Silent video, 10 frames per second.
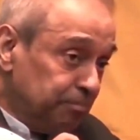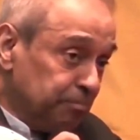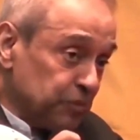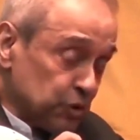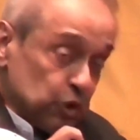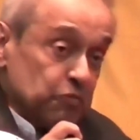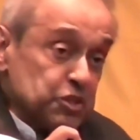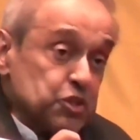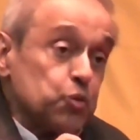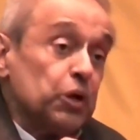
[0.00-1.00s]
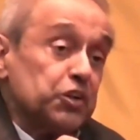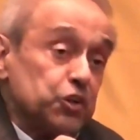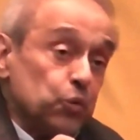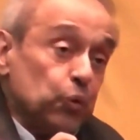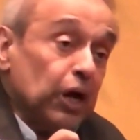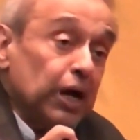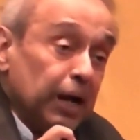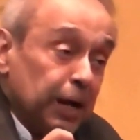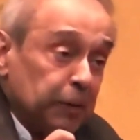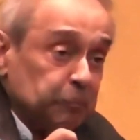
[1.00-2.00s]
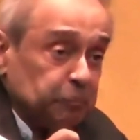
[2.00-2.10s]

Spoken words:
So you have a situation where